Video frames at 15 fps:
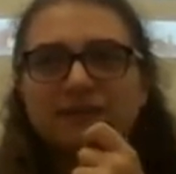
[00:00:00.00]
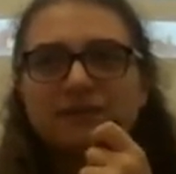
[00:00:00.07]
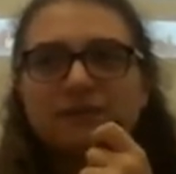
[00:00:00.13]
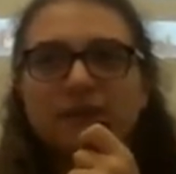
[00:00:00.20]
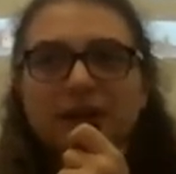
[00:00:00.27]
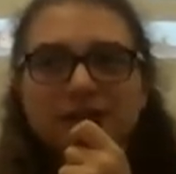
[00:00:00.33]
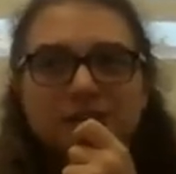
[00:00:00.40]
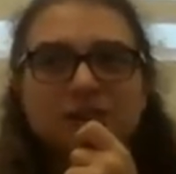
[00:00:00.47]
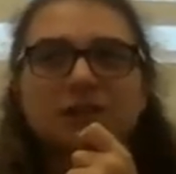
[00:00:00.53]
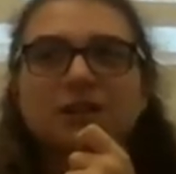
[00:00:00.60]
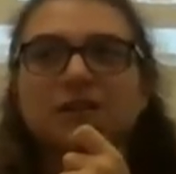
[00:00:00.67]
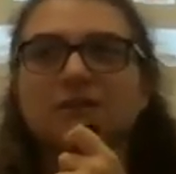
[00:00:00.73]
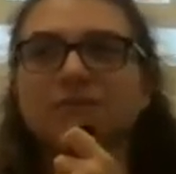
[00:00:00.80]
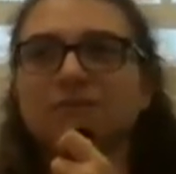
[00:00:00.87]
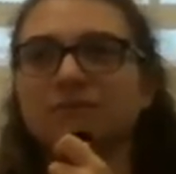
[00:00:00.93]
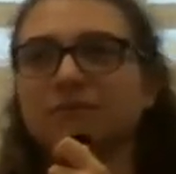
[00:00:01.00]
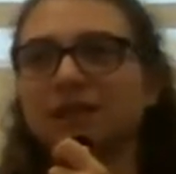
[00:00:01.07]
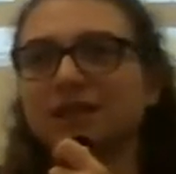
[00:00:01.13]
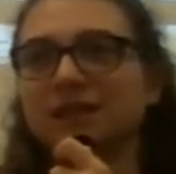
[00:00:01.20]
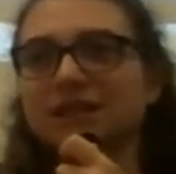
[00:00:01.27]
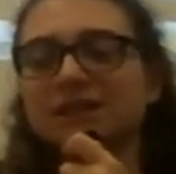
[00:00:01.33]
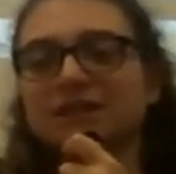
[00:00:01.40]
function
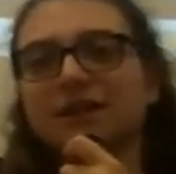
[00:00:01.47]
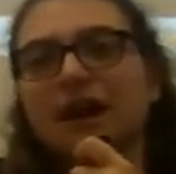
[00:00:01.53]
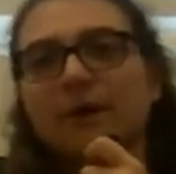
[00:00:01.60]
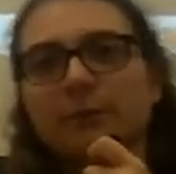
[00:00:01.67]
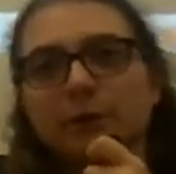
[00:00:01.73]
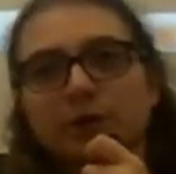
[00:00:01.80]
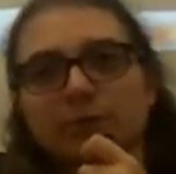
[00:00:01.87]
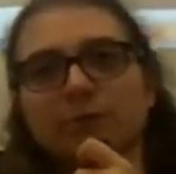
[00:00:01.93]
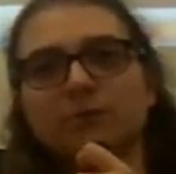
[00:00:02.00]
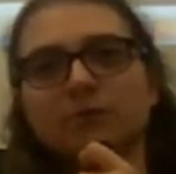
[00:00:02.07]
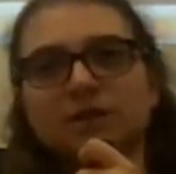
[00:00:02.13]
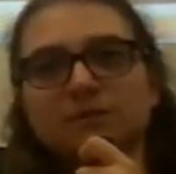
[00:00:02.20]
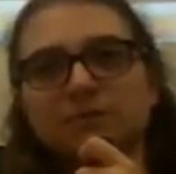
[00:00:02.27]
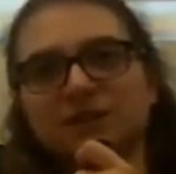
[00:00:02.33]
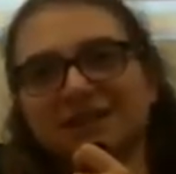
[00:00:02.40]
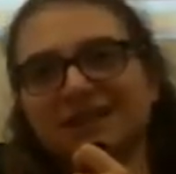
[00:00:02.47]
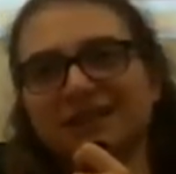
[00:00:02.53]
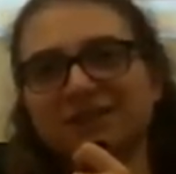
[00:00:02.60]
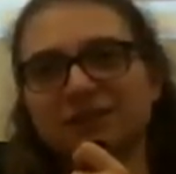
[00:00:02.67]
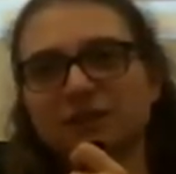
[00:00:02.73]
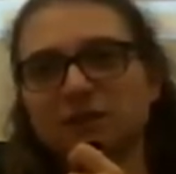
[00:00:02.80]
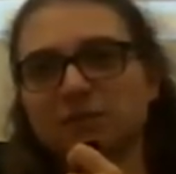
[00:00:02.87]
because it's not where it's
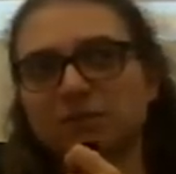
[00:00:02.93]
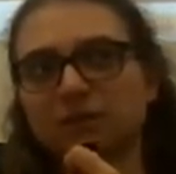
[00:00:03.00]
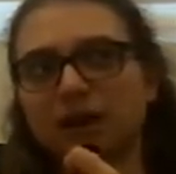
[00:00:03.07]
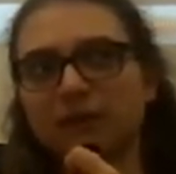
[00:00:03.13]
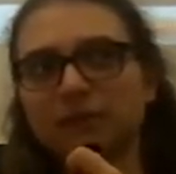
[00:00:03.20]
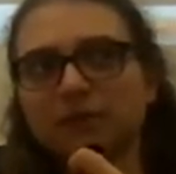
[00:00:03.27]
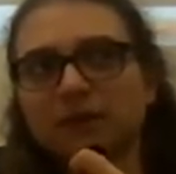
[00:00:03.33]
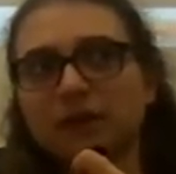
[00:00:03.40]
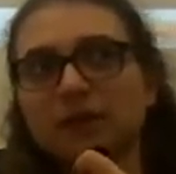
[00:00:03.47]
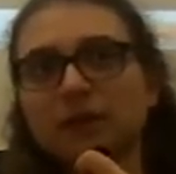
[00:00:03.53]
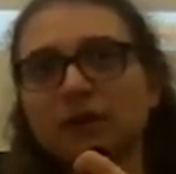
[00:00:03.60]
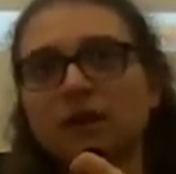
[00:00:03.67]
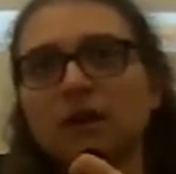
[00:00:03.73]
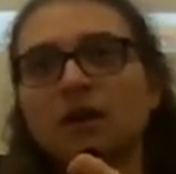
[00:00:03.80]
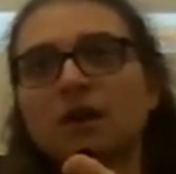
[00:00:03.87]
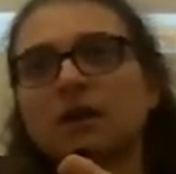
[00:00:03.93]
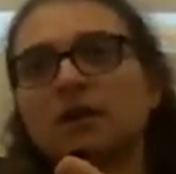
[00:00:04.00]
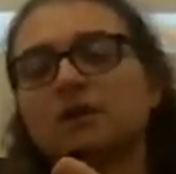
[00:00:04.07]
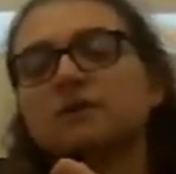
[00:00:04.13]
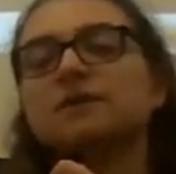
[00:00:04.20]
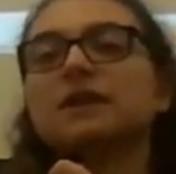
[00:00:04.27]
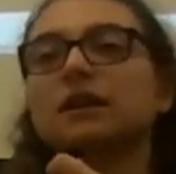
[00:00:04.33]
positioned properly.
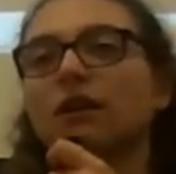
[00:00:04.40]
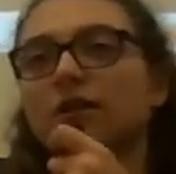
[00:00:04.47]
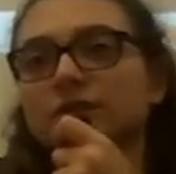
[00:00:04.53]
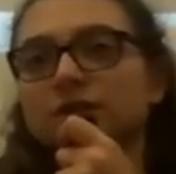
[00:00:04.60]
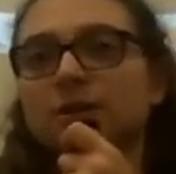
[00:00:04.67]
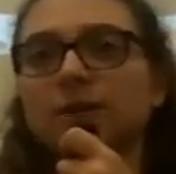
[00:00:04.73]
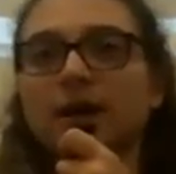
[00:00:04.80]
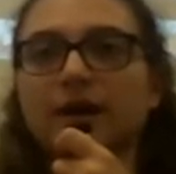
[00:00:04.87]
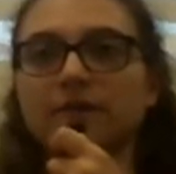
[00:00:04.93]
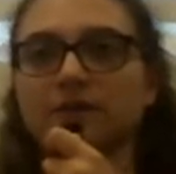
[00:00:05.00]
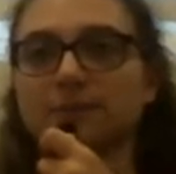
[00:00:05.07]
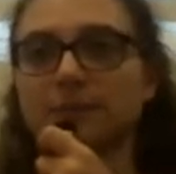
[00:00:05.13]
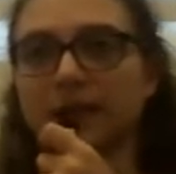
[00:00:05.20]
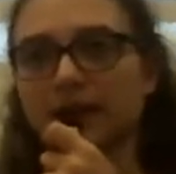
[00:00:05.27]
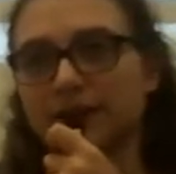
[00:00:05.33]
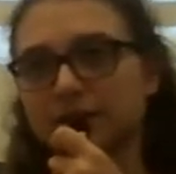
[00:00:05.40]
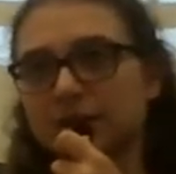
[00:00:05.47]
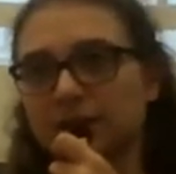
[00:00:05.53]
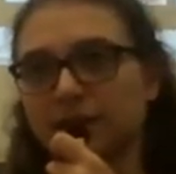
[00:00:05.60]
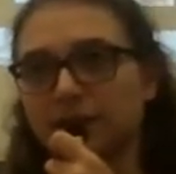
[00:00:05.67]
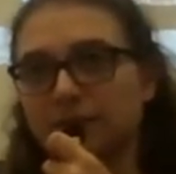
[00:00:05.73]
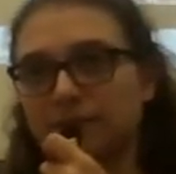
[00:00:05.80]
So then also you have some
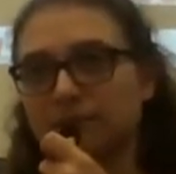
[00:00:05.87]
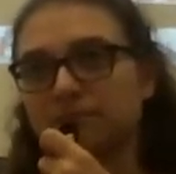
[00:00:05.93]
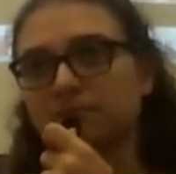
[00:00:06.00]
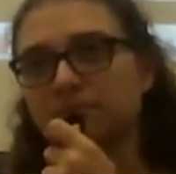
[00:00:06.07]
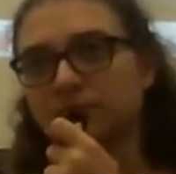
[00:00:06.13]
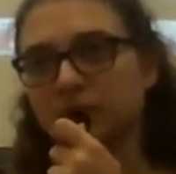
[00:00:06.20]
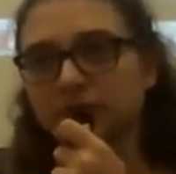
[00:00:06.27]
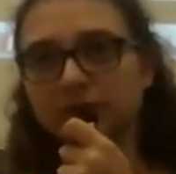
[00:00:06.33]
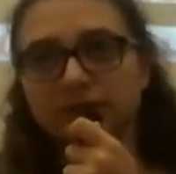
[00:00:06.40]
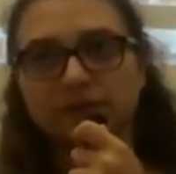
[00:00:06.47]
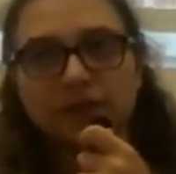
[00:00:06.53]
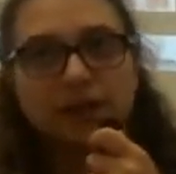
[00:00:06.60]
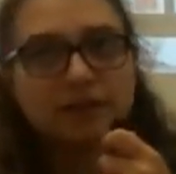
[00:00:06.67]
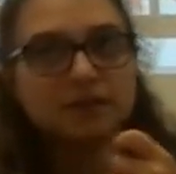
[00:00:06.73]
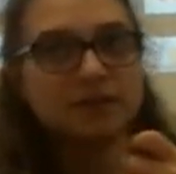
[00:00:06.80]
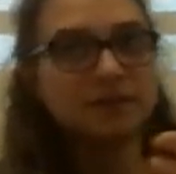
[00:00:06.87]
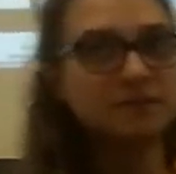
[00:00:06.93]
gastric reflux.